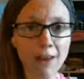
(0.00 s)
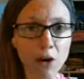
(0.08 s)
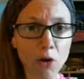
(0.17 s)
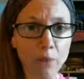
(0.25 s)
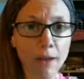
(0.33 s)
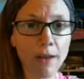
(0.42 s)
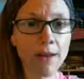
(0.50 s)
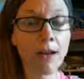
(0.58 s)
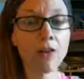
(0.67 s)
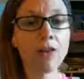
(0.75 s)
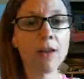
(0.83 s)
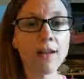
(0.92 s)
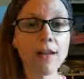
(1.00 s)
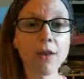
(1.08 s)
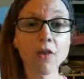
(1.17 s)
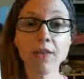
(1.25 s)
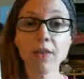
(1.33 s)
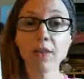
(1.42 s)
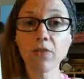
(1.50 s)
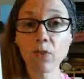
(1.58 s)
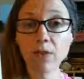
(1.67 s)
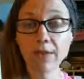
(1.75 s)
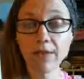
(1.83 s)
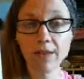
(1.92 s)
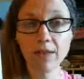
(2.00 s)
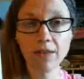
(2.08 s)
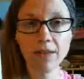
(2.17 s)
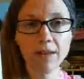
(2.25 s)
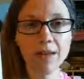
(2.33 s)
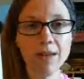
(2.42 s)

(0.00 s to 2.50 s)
open and you can allow yourself to receive it.